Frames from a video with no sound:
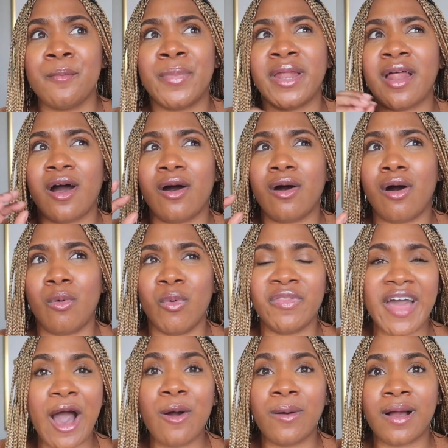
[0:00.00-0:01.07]
But
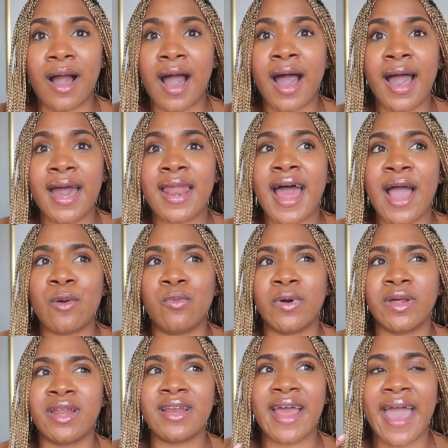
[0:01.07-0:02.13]
without God, I
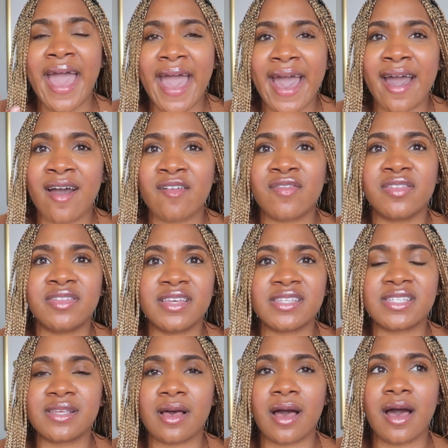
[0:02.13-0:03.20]
wouldn't have
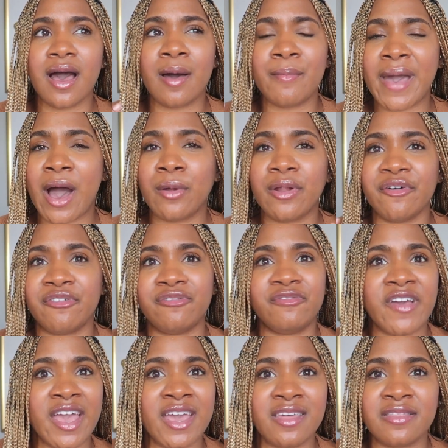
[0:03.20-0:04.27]
this amount of
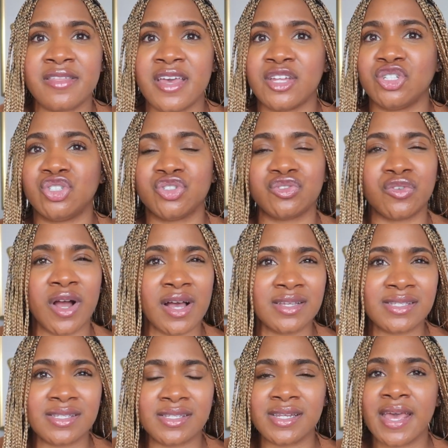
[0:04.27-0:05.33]
faith and
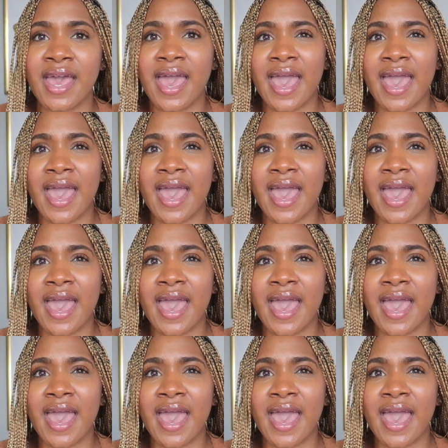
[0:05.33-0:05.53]
trust